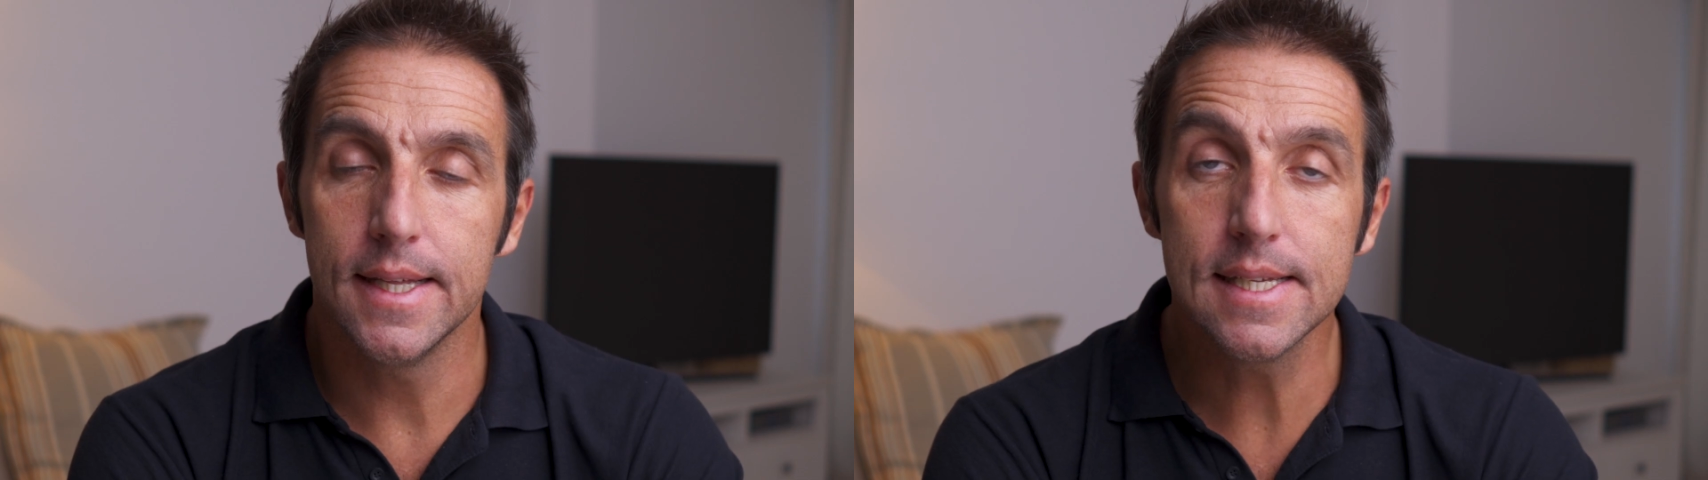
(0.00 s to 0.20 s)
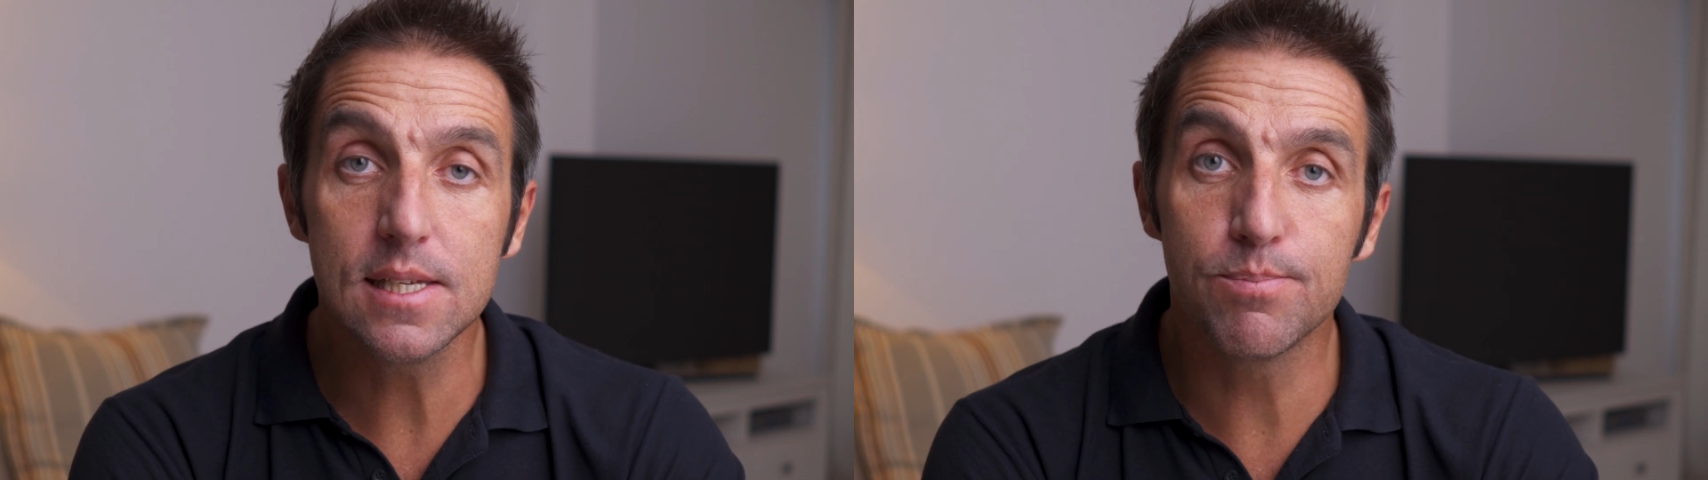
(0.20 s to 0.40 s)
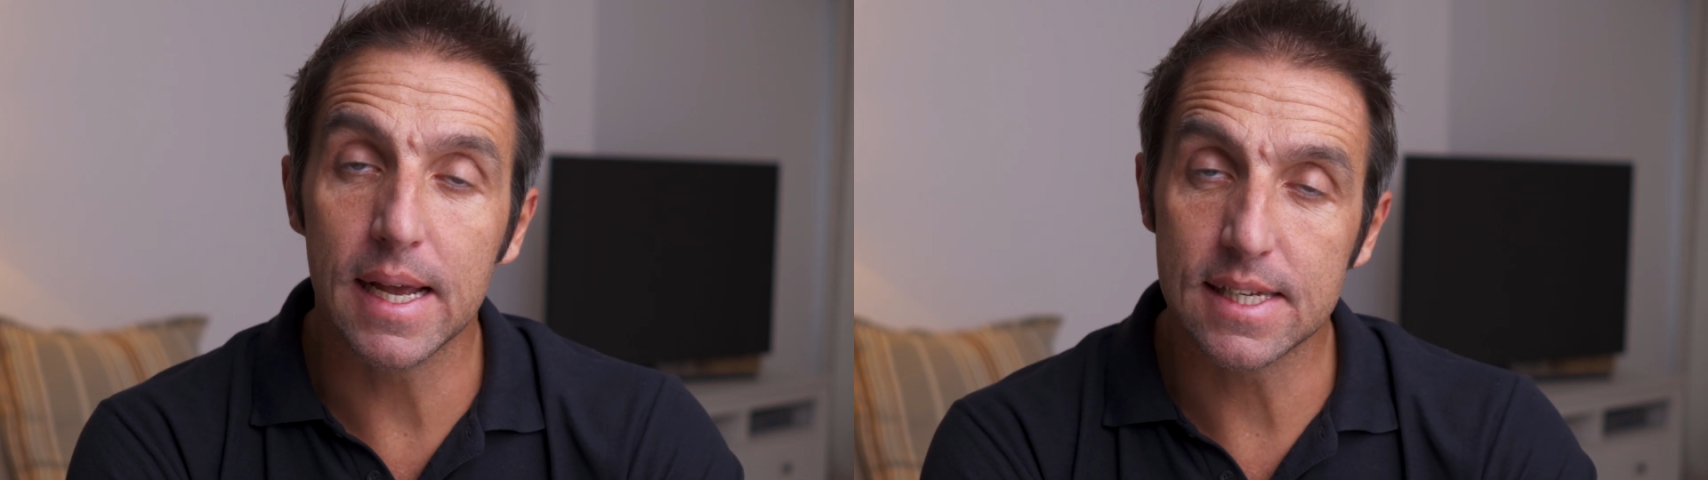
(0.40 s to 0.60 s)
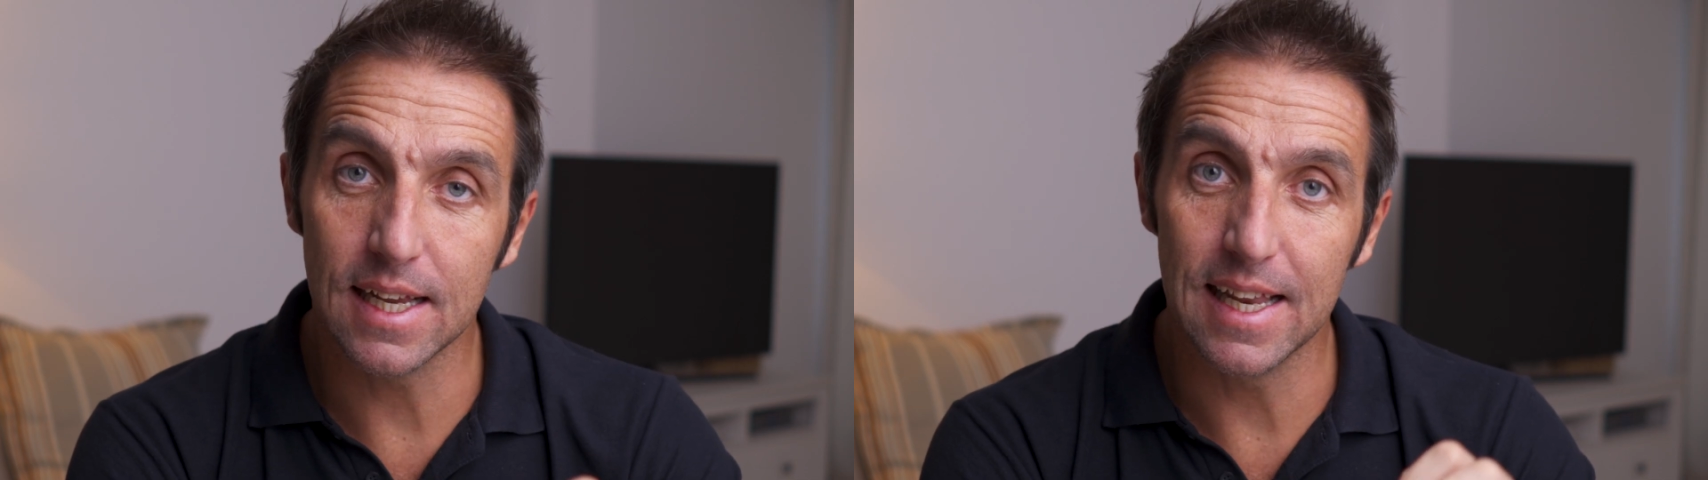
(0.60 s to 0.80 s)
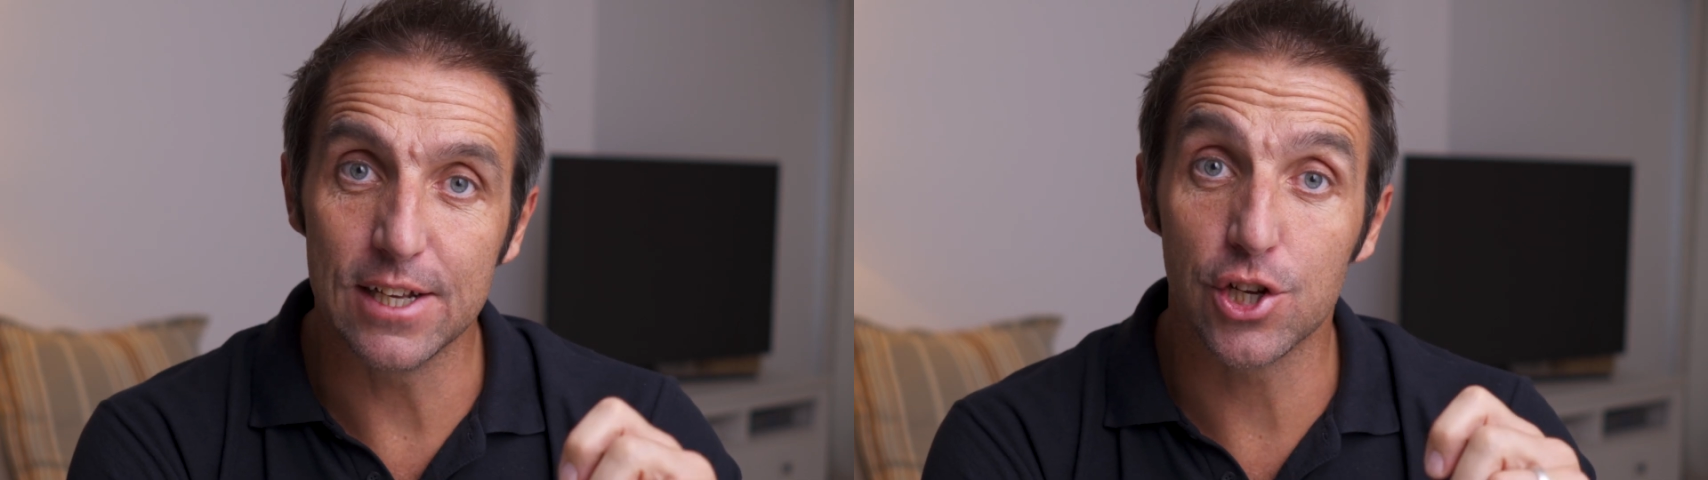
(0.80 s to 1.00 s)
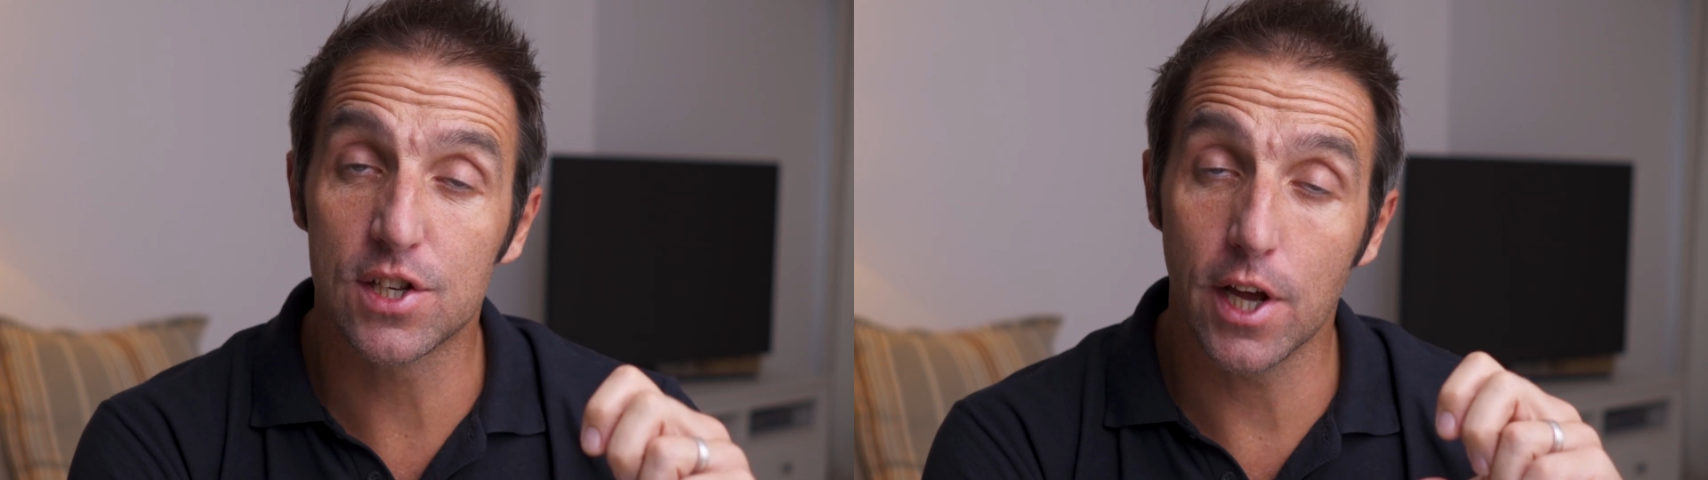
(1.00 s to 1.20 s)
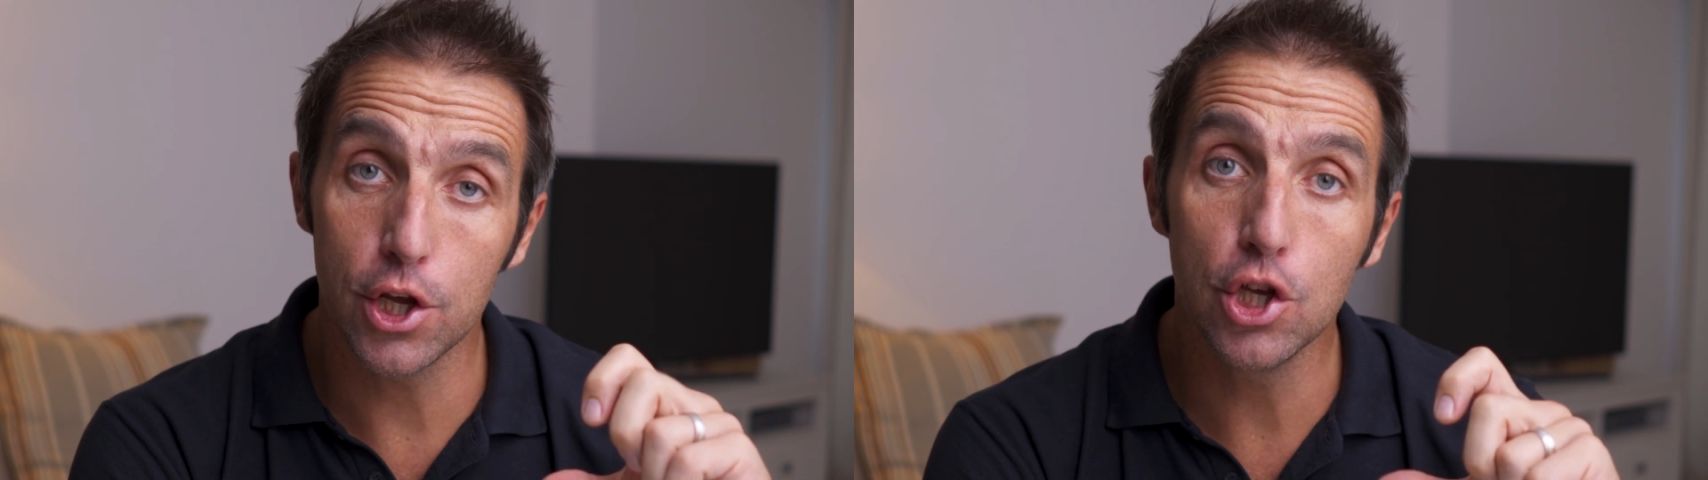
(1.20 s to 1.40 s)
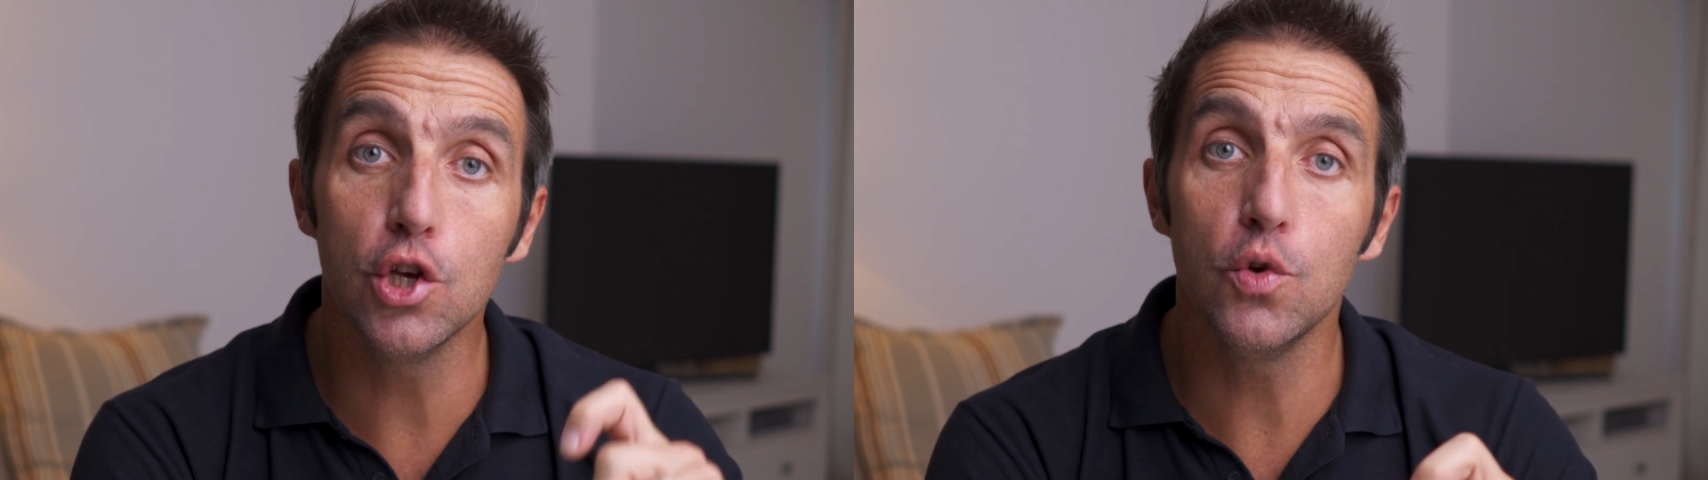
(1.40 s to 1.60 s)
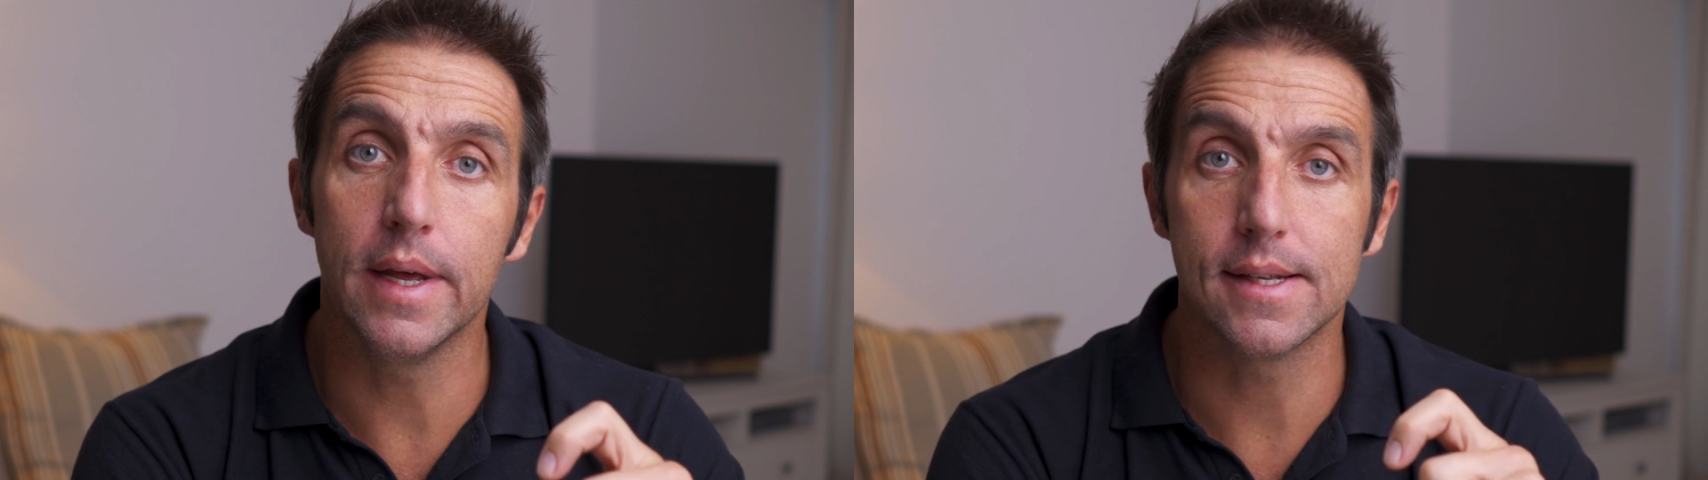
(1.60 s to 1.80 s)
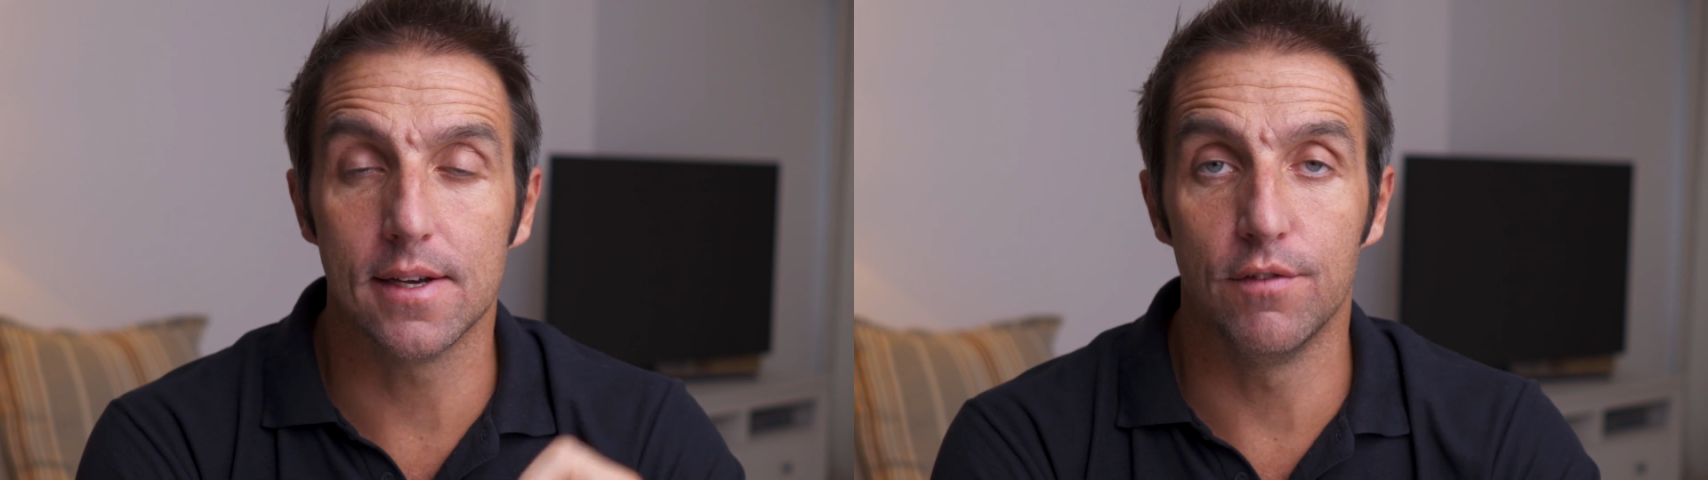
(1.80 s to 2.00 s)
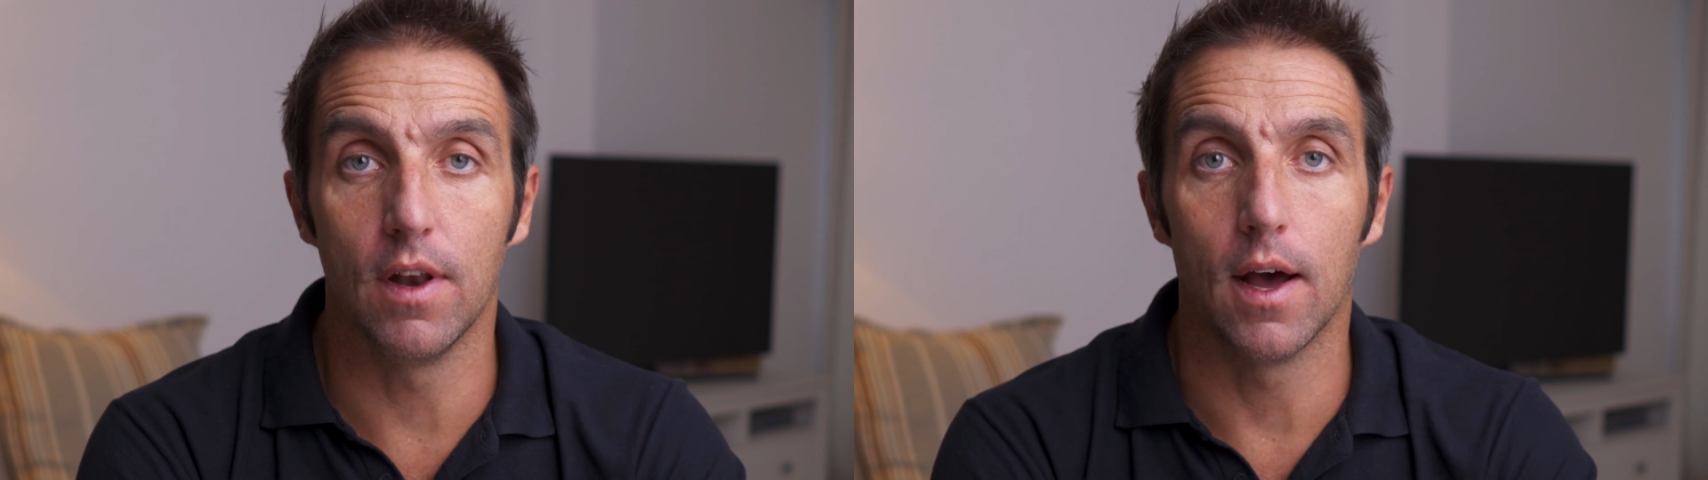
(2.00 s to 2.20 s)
This is basically just a unit of